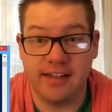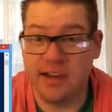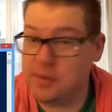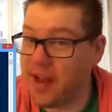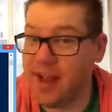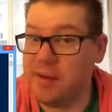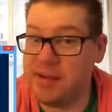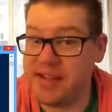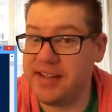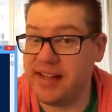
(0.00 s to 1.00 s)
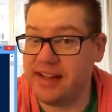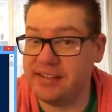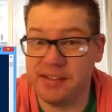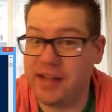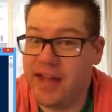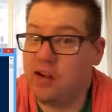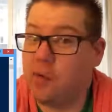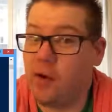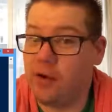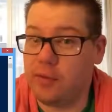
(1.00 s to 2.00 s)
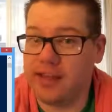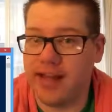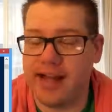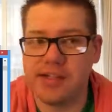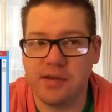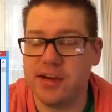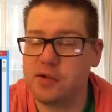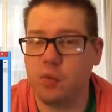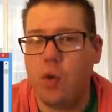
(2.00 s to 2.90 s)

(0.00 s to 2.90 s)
And you can't beat that. You can't go wrong with that. So there's